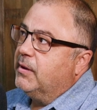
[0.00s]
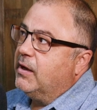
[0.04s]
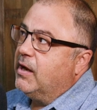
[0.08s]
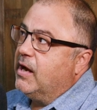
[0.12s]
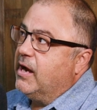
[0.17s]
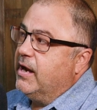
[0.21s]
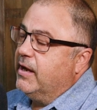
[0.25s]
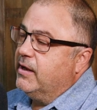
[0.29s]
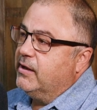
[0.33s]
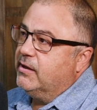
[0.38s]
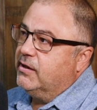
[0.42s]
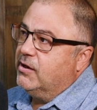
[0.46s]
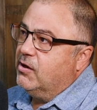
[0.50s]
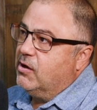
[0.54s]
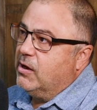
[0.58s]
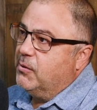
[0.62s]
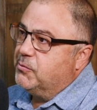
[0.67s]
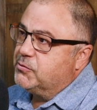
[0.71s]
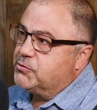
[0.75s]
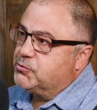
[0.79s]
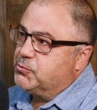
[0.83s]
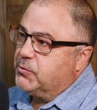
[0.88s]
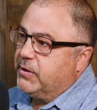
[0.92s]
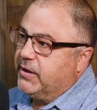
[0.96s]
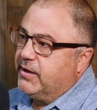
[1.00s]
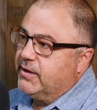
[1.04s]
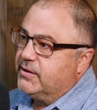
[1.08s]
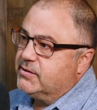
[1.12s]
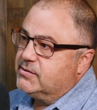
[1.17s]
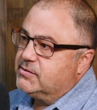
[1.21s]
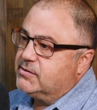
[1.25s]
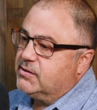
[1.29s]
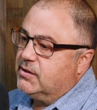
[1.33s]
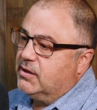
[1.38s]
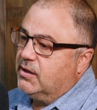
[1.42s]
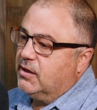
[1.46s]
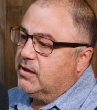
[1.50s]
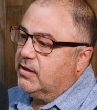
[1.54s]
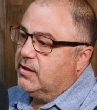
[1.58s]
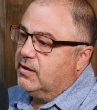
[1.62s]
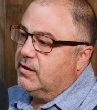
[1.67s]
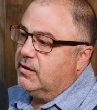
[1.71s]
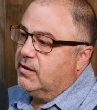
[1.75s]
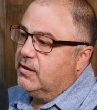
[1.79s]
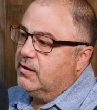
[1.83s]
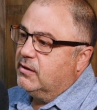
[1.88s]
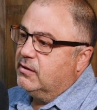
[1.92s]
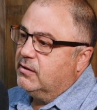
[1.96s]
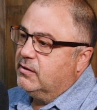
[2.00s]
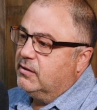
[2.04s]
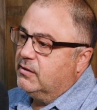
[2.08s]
I, you know, I was raised uh,